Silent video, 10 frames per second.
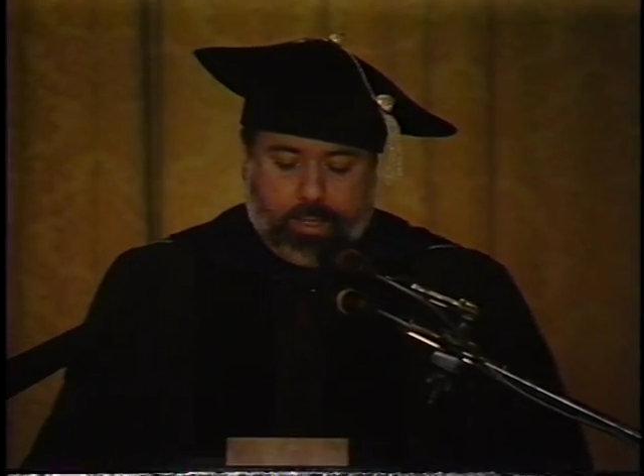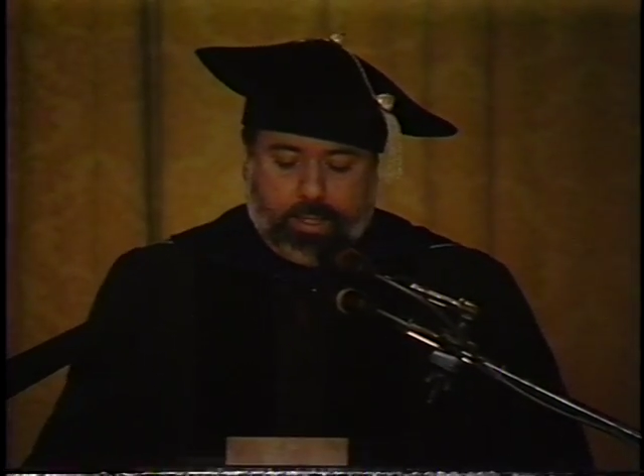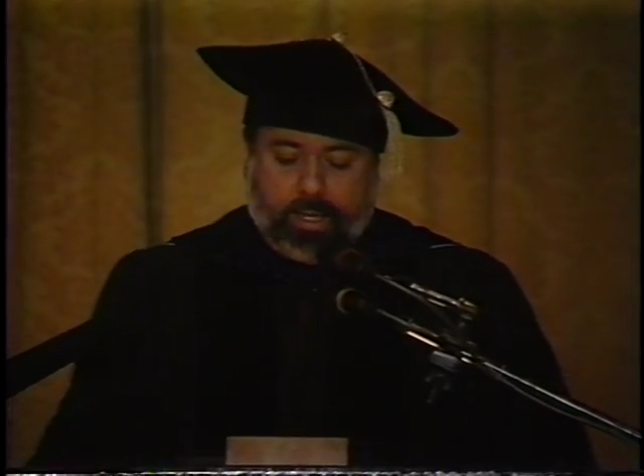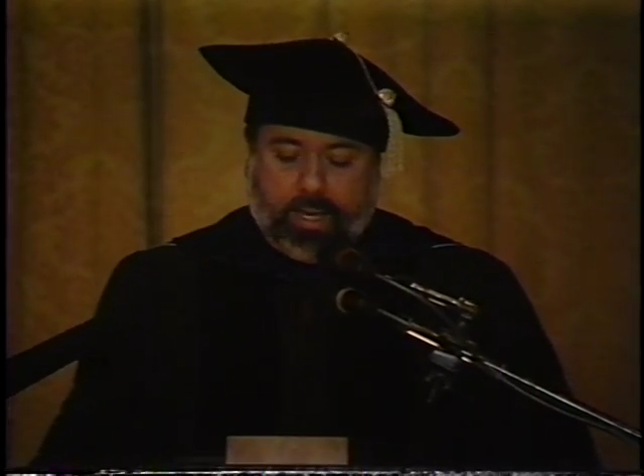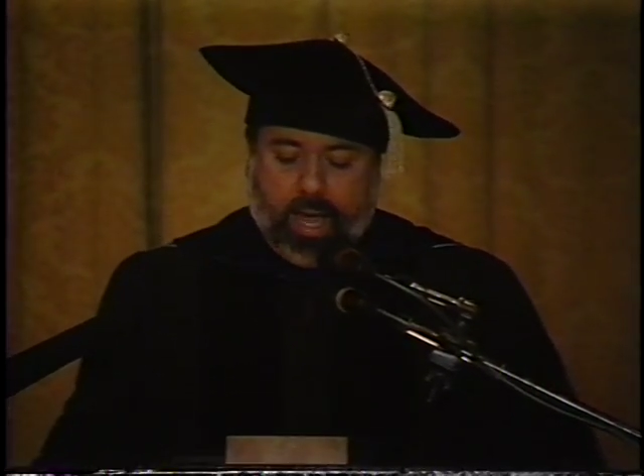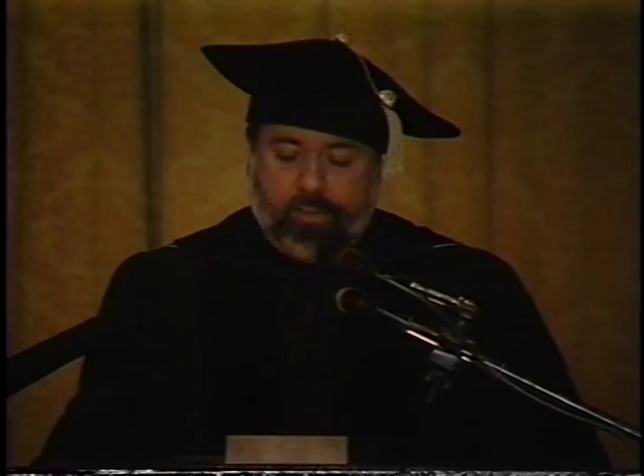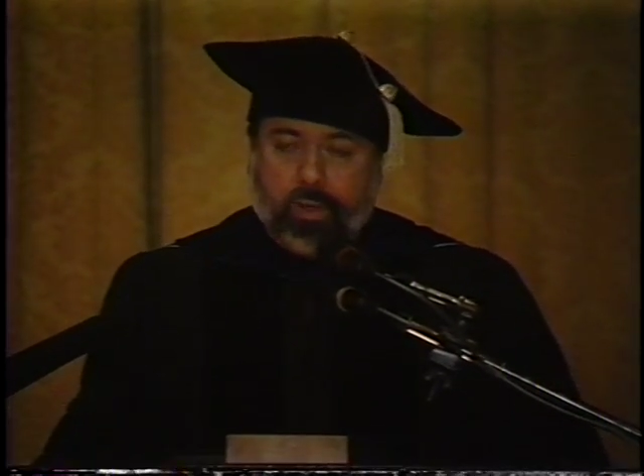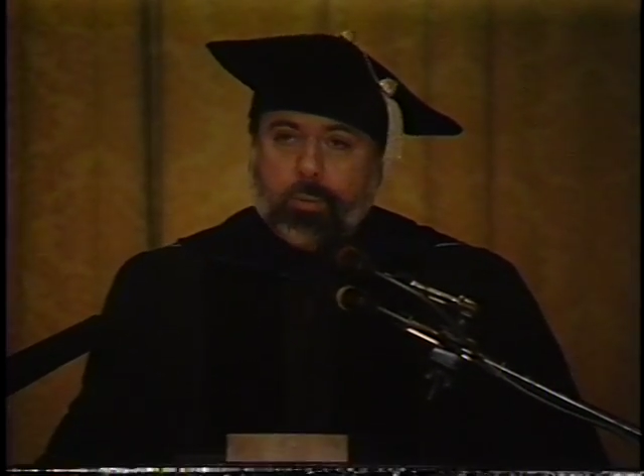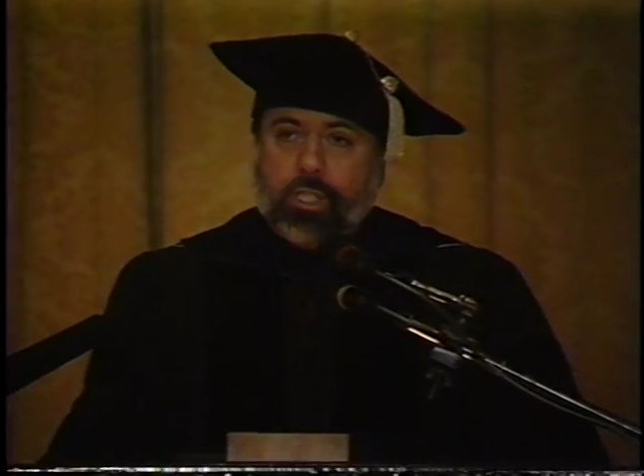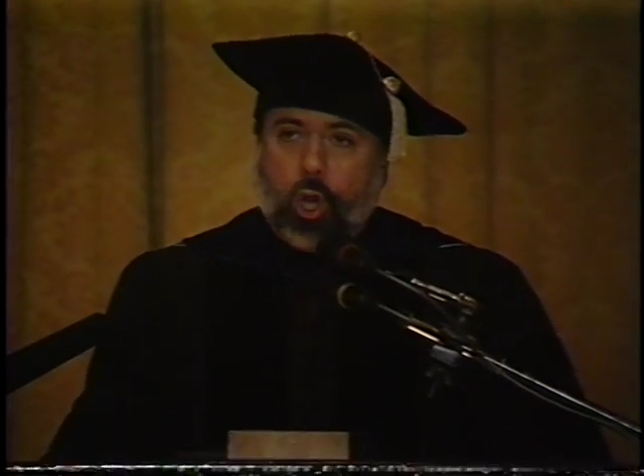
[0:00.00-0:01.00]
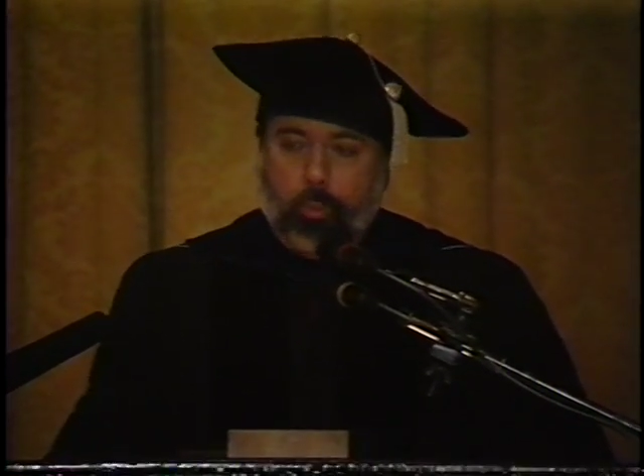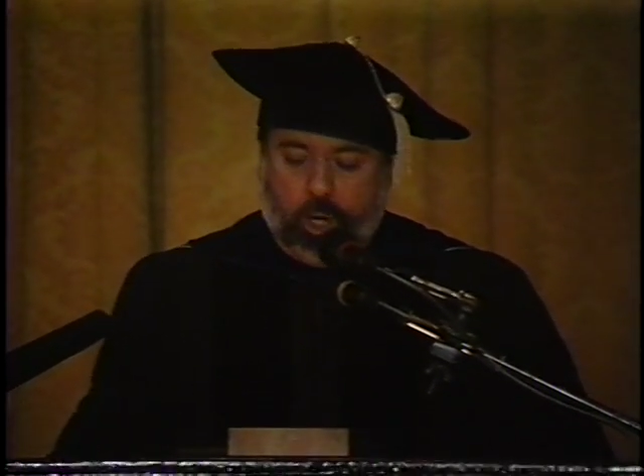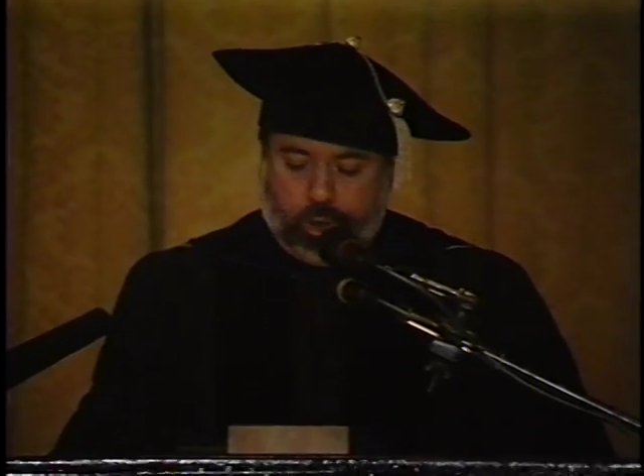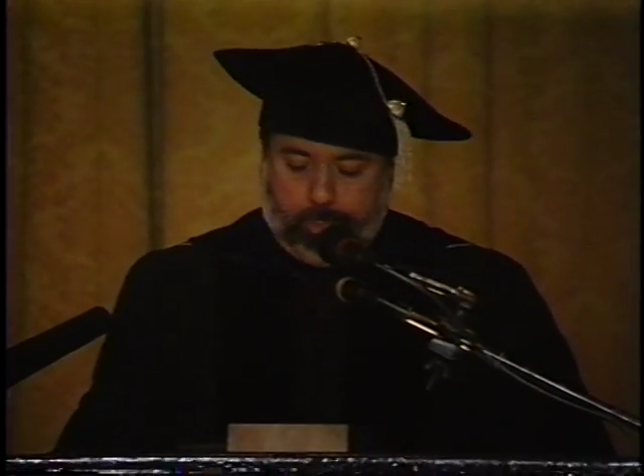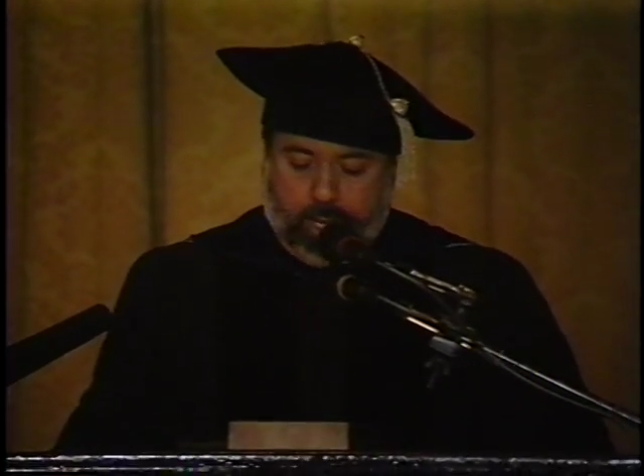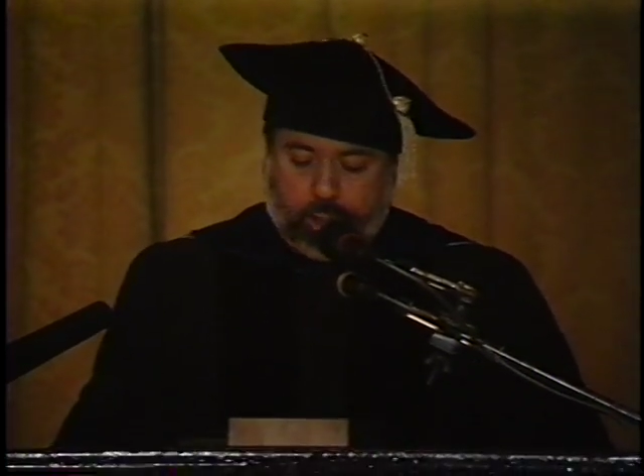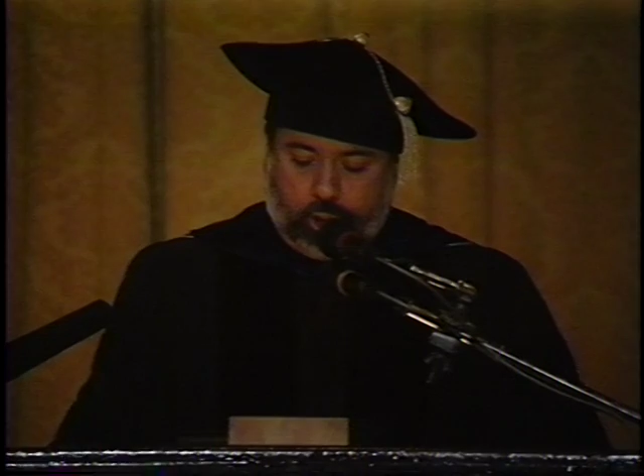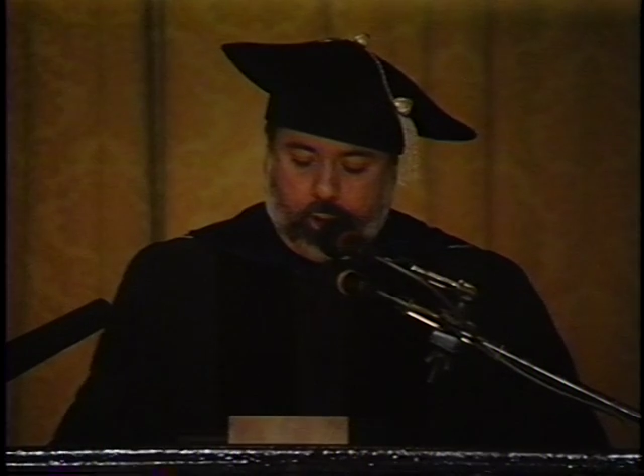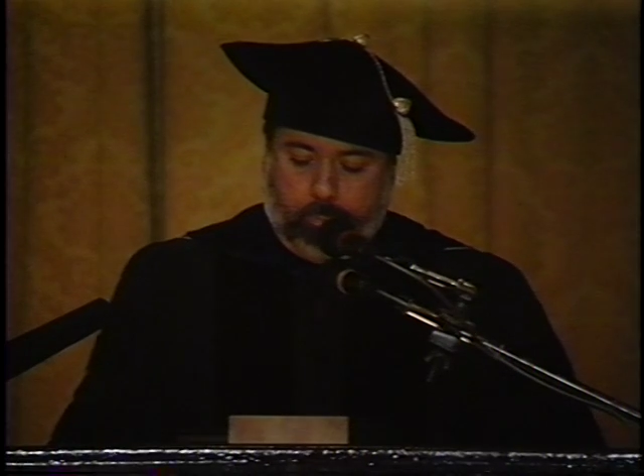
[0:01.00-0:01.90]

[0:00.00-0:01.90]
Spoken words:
that gave him so much pleasure